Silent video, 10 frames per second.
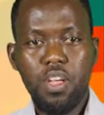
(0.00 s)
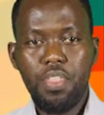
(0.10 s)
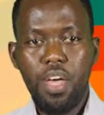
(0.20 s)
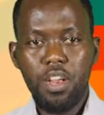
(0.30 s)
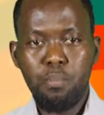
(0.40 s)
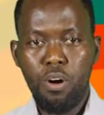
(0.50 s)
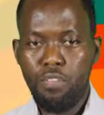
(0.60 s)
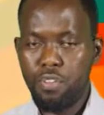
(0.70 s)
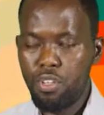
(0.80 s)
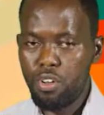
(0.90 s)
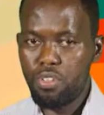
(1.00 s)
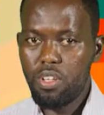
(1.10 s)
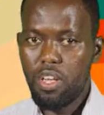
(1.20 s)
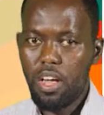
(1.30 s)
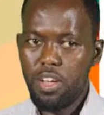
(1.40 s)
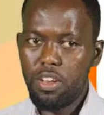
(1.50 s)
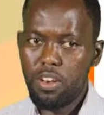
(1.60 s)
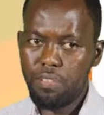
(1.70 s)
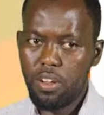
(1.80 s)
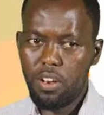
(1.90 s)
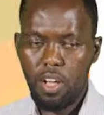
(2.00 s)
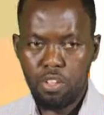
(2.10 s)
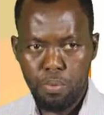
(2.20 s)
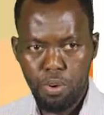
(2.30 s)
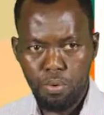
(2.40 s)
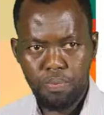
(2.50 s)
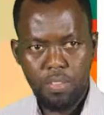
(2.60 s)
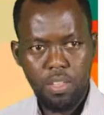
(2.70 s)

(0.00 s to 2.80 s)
There are a number of theories identified as below.